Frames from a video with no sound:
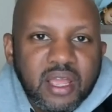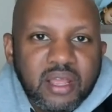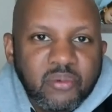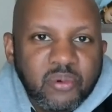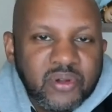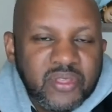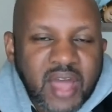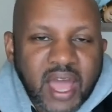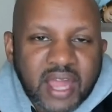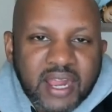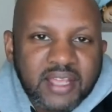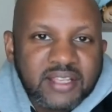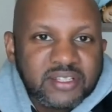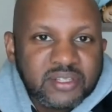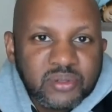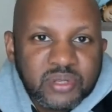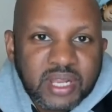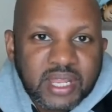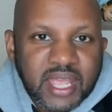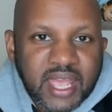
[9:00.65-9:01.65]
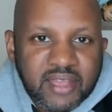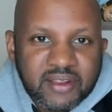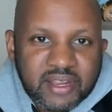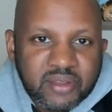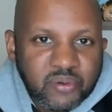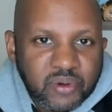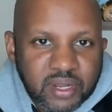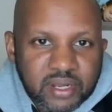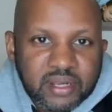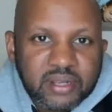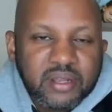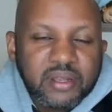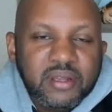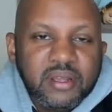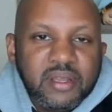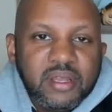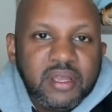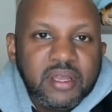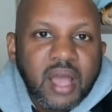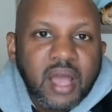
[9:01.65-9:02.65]
without excluding anyone,
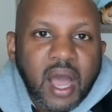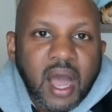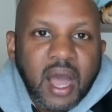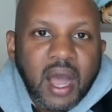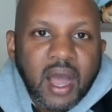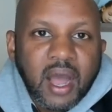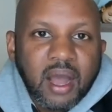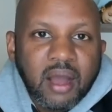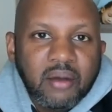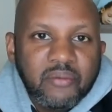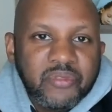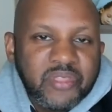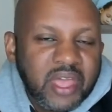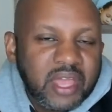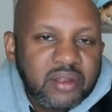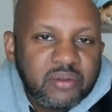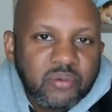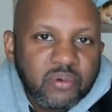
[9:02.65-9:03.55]
then